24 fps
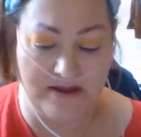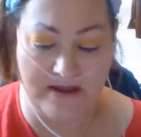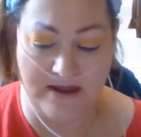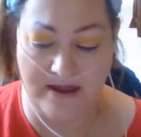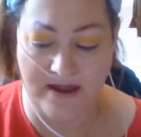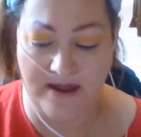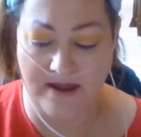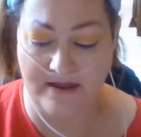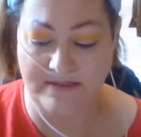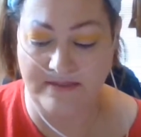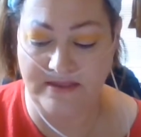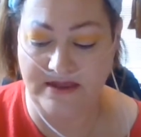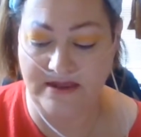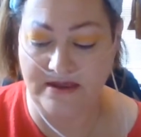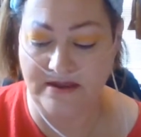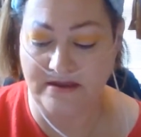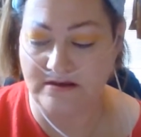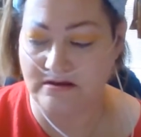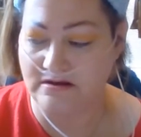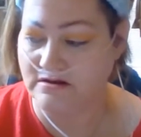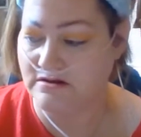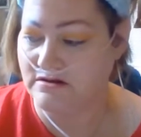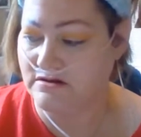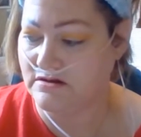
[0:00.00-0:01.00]
And
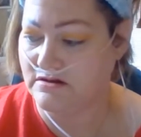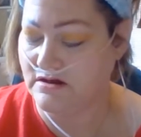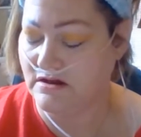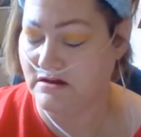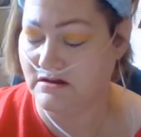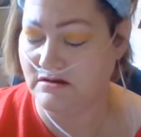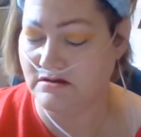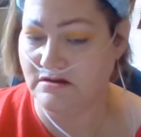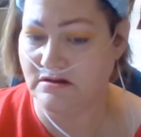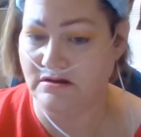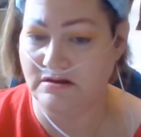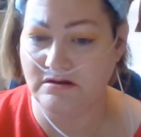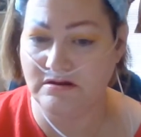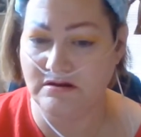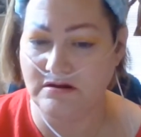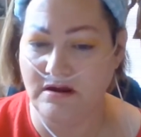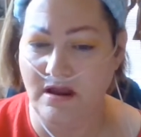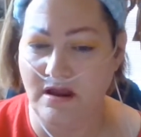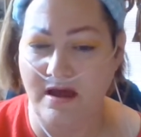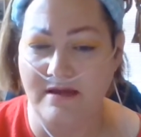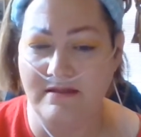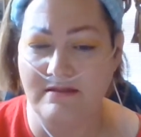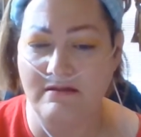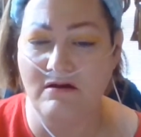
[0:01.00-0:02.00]
then
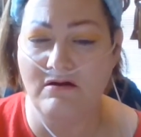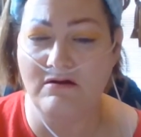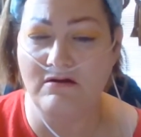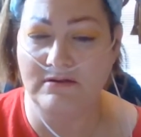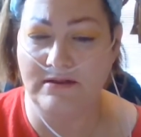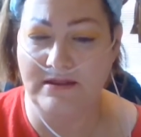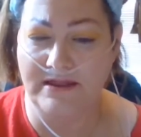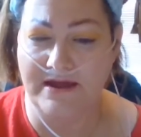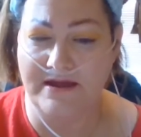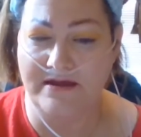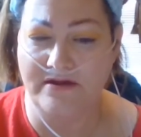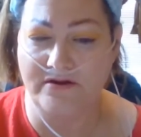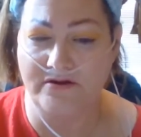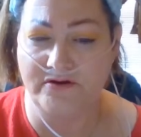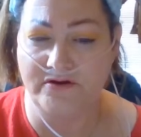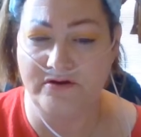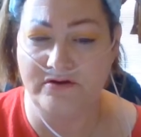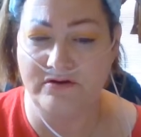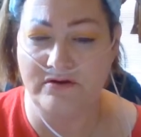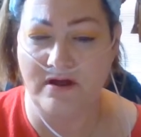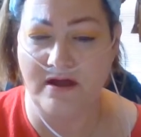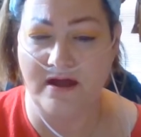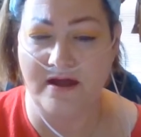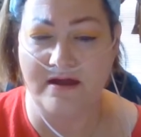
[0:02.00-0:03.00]
not long
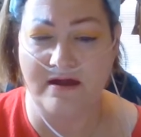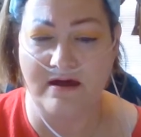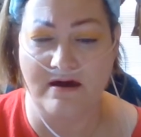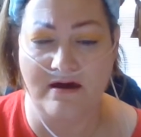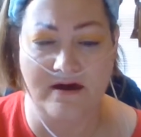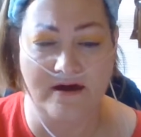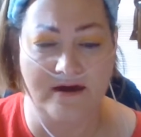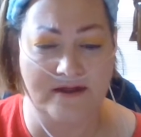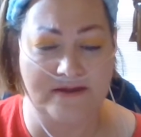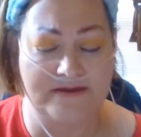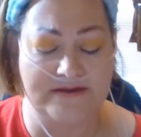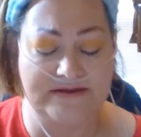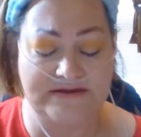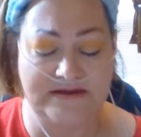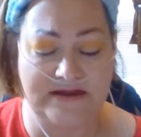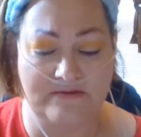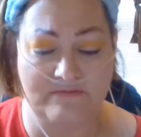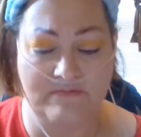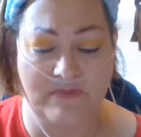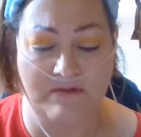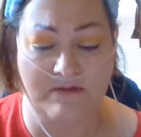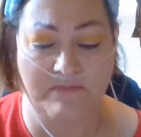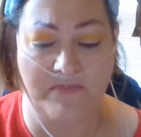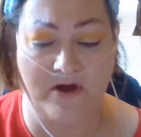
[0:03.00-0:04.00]
later, I got in
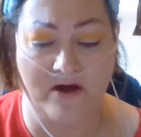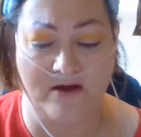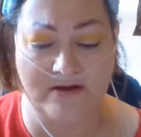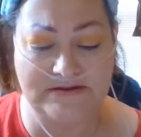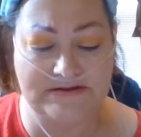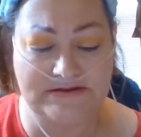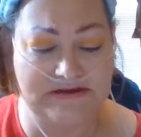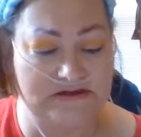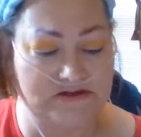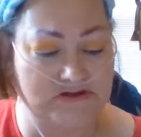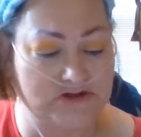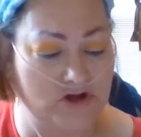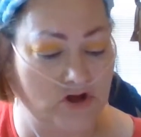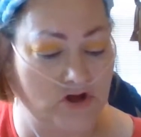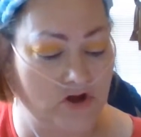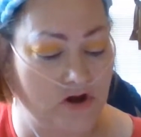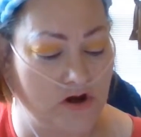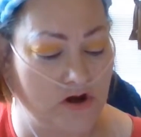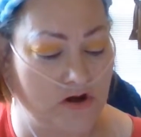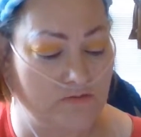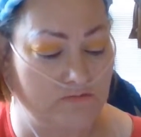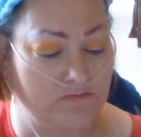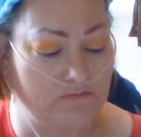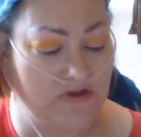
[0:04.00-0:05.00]
my
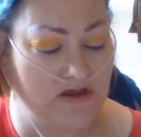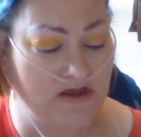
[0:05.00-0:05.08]
BoxyCharm